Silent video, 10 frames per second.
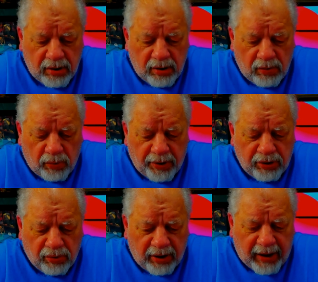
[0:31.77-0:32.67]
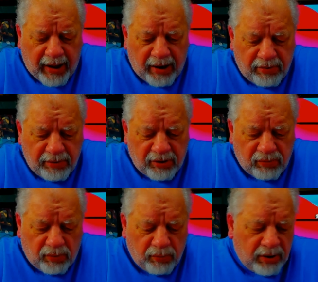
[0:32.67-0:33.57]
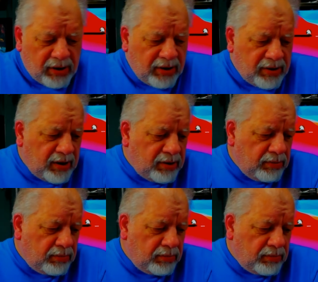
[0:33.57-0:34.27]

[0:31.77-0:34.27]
What you allow is what will continue.